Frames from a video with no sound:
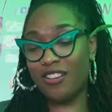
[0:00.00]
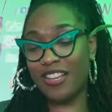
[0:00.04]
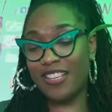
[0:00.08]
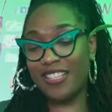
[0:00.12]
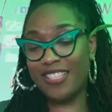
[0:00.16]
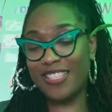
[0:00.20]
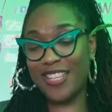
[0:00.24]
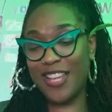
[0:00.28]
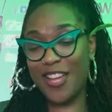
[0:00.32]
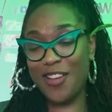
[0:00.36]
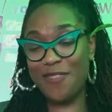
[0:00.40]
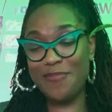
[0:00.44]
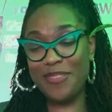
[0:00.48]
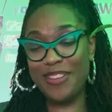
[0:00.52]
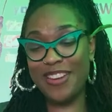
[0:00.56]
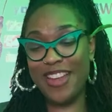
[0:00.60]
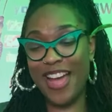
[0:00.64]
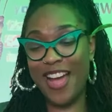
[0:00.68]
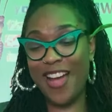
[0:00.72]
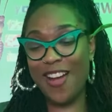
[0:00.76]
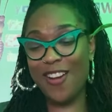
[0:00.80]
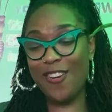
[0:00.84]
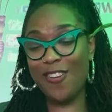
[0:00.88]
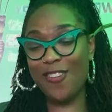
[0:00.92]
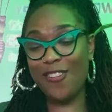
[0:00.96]
that's coming
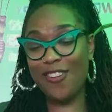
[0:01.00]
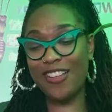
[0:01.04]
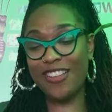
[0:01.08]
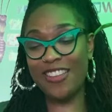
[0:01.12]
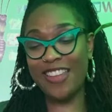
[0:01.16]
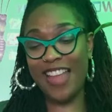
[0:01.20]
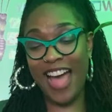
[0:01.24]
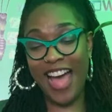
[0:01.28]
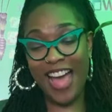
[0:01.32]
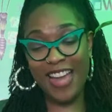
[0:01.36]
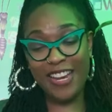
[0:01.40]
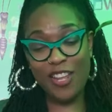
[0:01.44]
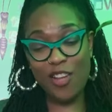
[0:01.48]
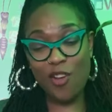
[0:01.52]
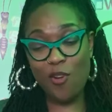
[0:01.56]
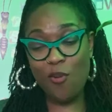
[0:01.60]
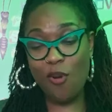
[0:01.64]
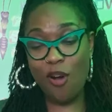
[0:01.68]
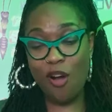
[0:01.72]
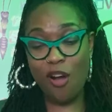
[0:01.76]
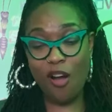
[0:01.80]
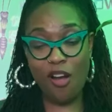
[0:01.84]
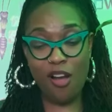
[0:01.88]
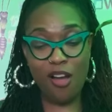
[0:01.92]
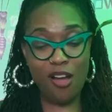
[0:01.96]
out. A lot of you
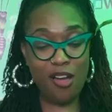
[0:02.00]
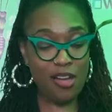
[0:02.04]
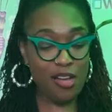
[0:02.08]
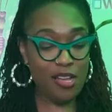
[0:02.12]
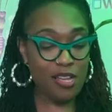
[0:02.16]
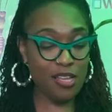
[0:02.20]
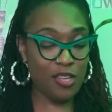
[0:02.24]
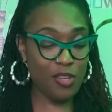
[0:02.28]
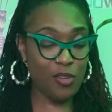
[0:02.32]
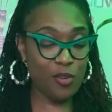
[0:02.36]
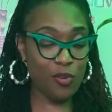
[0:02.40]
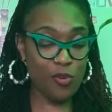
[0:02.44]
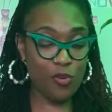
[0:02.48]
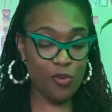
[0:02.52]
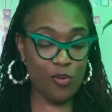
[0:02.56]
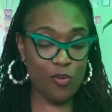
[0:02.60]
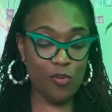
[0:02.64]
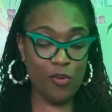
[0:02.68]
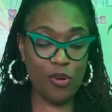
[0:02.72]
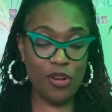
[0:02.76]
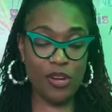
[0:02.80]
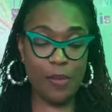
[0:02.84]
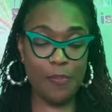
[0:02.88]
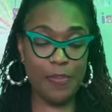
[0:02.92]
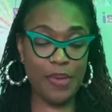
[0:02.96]
all, you
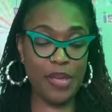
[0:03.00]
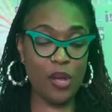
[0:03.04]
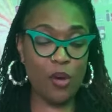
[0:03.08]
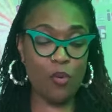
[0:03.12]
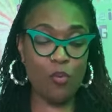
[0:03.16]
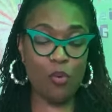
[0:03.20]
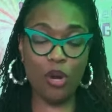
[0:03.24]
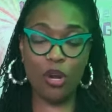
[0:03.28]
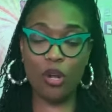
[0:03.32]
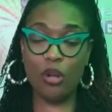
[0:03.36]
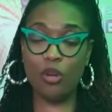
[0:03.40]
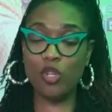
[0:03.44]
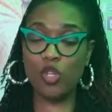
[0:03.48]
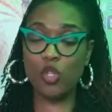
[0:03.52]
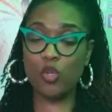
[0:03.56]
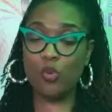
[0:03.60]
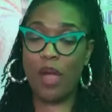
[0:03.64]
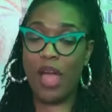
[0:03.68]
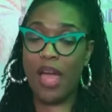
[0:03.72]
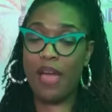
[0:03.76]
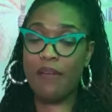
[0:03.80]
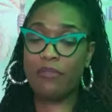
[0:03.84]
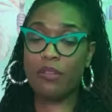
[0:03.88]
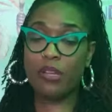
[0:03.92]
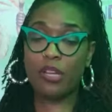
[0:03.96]
want to be a world
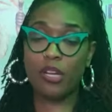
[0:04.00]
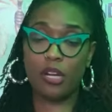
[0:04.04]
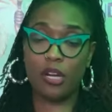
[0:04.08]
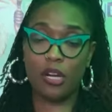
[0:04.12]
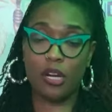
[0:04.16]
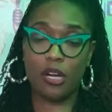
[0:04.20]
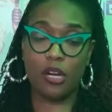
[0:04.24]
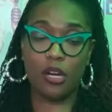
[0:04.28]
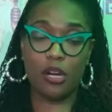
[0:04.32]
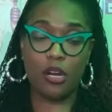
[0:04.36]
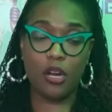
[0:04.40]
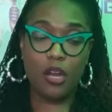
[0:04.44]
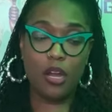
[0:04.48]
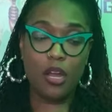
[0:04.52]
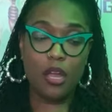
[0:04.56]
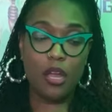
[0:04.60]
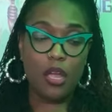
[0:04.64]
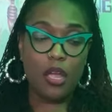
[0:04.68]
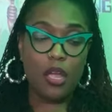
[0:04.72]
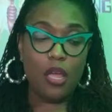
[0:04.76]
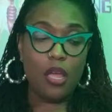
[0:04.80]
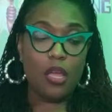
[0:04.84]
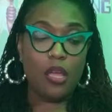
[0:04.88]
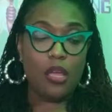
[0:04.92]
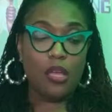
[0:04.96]
traveler.
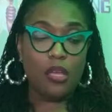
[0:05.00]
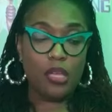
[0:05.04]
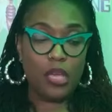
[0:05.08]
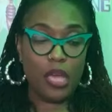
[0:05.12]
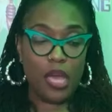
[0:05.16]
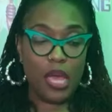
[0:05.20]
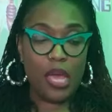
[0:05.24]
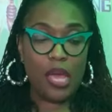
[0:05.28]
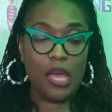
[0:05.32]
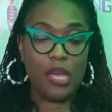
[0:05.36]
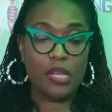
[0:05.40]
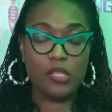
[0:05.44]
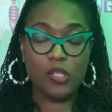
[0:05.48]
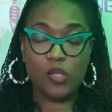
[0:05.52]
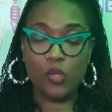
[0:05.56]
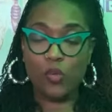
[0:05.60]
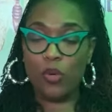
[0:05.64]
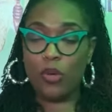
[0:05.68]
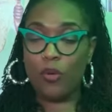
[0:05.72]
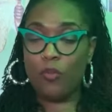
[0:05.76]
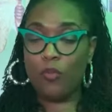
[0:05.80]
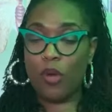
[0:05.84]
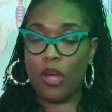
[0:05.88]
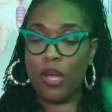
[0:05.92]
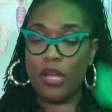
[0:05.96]
Yeah,
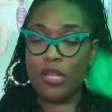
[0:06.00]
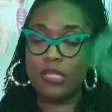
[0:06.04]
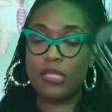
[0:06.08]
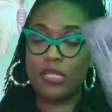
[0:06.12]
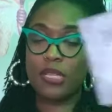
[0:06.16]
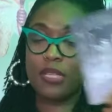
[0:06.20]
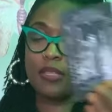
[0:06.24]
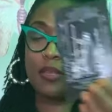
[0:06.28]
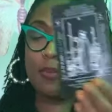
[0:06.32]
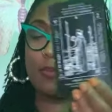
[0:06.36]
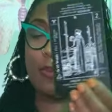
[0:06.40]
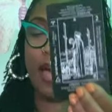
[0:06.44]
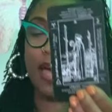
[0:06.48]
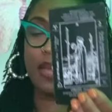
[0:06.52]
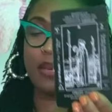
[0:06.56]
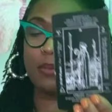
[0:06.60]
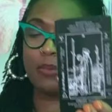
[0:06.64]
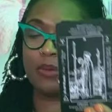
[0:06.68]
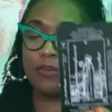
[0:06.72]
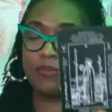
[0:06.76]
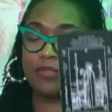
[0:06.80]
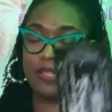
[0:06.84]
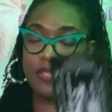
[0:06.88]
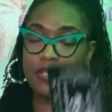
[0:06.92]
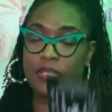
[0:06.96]
Two of Wands at the
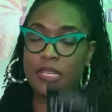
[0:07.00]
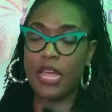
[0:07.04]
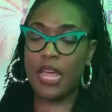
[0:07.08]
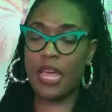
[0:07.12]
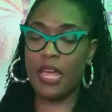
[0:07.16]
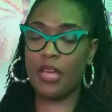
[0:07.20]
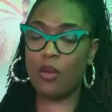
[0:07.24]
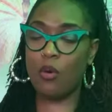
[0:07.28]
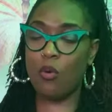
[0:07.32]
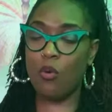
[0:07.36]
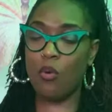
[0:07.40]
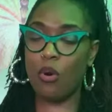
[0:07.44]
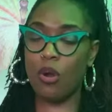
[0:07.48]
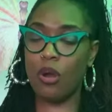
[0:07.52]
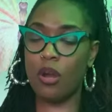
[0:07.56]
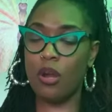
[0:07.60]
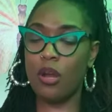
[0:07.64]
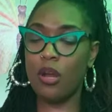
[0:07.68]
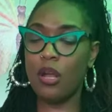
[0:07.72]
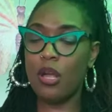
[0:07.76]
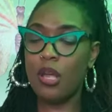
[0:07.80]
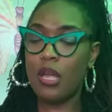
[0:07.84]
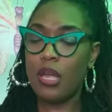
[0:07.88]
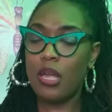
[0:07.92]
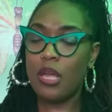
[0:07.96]
bottom of the deck,
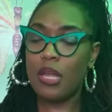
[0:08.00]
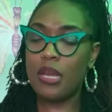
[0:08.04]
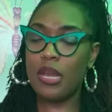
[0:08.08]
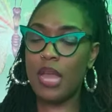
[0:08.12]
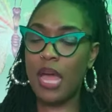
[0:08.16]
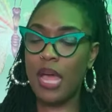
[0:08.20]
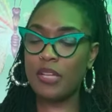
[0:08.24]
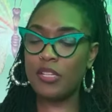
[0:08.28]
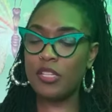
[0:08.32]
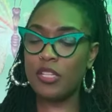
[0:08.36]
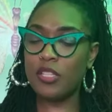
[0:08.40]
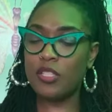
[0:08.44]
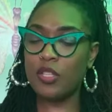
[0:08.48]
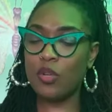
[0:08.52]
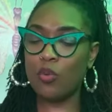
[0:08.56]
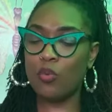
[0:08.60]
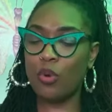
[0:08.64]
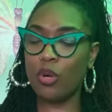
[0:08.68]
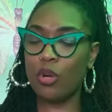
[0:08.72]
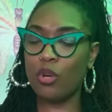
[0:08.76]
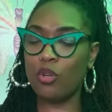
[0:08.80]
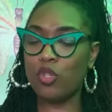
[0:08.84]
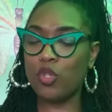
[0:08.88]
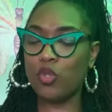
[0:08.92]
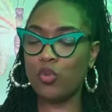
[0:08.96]
or not just a
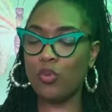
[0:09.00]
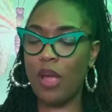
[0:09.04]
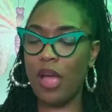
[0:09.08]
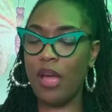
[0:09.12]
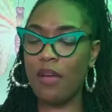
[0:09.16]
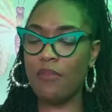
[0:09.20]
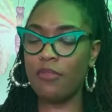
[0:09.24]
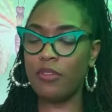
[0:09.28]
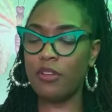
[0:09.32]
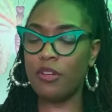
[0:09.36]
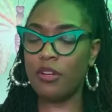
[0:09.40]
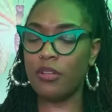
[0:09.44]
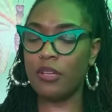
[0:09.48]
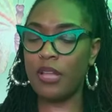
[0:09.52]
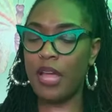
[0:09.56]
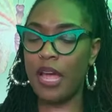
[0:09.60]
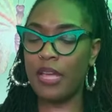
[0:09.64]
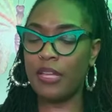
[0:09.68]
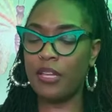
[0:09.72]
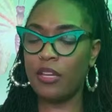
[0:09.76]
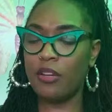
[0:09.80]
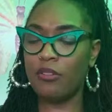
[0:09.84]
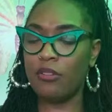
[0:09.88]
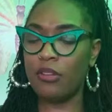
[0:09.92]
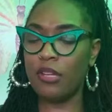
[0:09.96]
world traveler.
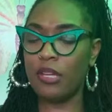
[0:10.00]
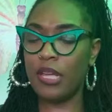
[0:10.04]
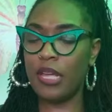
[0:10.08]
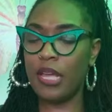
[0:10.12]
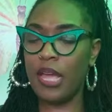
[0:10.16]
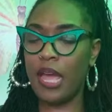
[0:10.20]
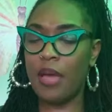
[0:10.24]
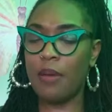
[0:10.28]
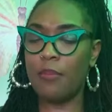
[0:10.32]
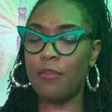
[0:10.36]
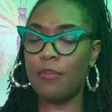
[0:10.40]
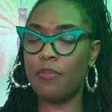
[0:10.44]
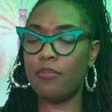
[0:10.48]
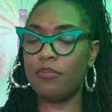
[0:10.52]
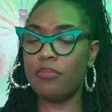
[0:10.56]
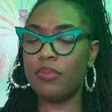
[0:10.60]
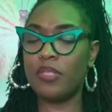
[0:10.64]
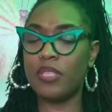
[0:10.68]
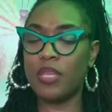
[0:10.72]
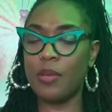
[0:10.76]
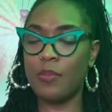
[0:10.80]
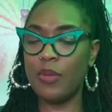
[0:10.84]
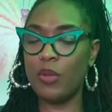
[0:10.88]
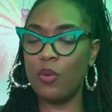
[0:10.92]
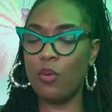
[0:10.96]
Like you're looking at,
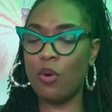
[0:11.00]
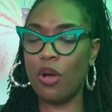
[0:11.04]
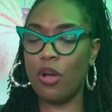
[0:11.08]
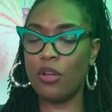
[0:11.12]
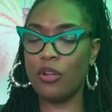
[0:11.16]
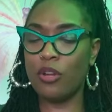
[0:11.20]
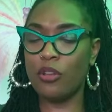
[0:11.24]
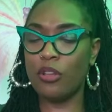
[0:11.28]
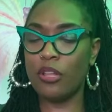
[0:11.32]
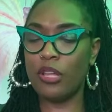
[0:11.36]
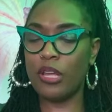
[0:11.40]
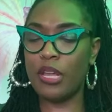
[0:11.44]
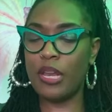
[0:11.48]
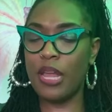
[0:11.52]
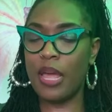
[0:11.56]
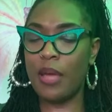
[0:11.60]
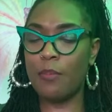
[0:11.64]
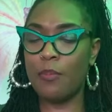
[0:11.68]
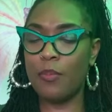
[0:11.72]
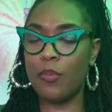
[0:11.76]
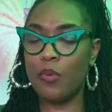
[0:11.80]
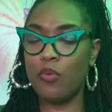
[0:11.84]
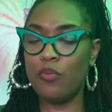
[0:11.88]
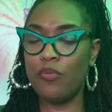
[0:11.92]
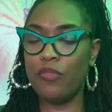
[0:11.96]
some of you all, you're looking
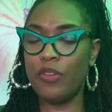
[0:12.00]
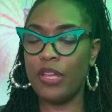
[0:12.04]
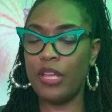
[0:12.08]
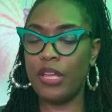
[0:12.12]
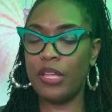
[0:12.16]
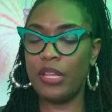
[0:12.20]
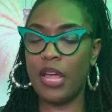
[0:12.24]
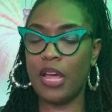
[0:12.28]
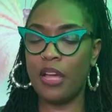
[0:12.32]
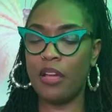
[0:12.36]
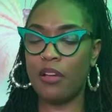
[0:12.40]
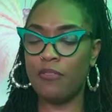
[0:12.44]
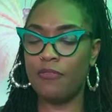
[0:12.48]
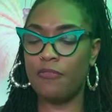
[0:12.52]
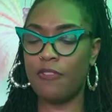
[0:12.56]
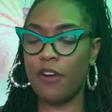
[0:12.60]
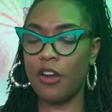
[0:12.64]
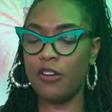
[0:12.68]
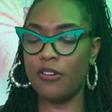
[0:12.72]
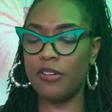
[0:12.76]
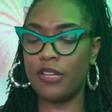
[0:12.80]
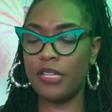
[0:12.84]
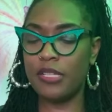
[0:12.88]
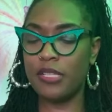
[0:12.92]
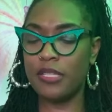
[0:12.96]
at moving like a
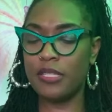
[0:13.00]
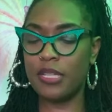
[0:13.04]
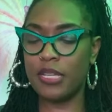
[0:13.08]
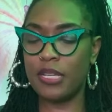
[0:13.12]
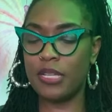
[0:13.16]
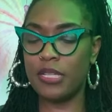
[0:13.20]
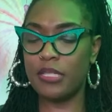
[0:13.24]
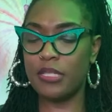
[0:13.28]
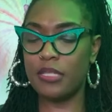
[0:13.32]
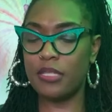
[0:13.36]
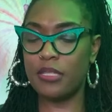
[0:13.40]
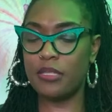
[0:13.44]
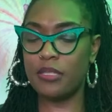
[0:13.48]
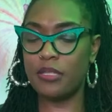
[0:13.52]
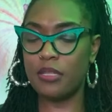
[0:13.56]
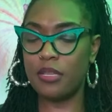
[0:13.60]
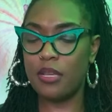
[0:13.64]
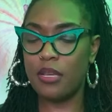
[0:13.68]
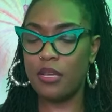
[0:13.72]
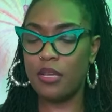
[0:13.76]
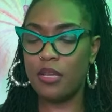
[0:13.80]
far distance,